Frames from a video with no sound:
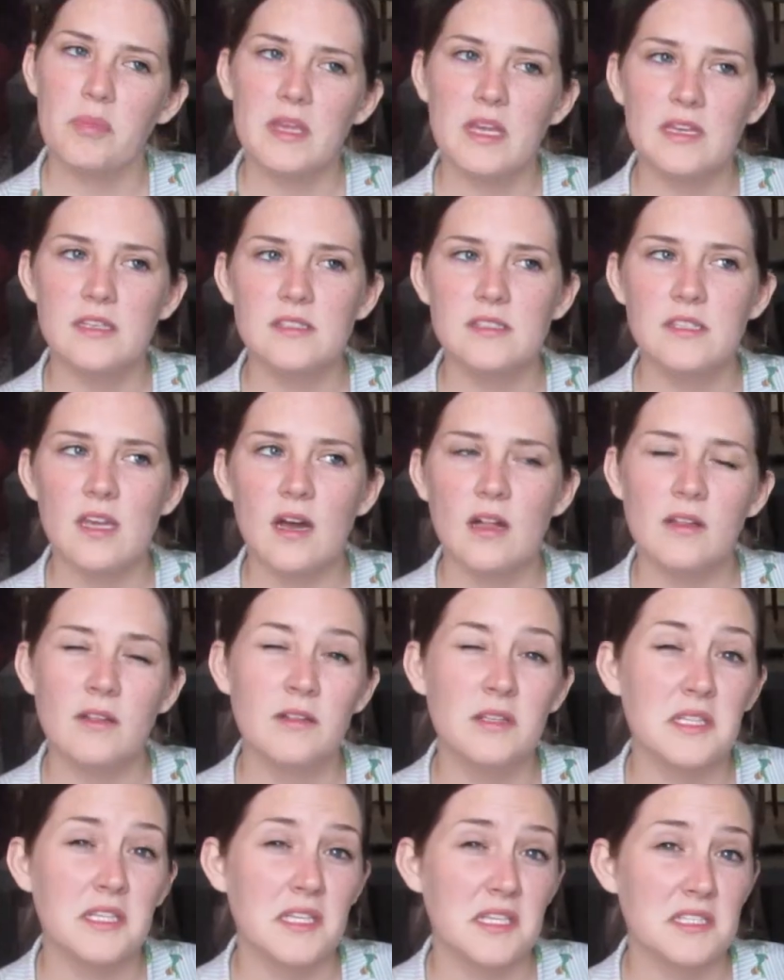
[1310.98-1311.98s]
Because y'all
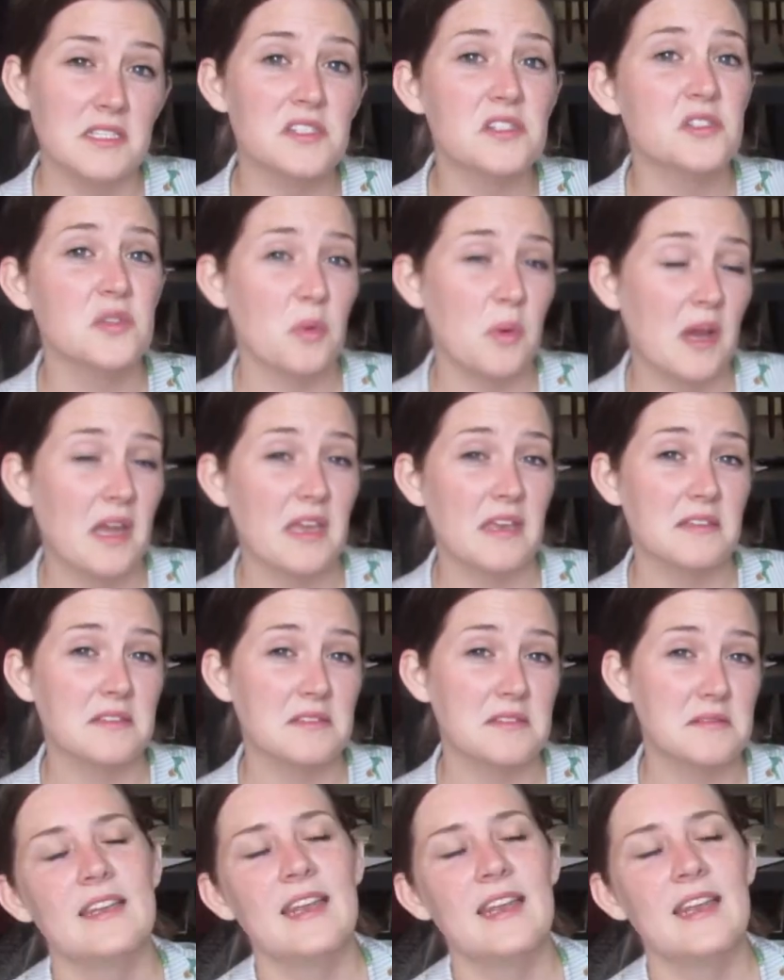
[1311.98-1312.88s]
only kissed twice.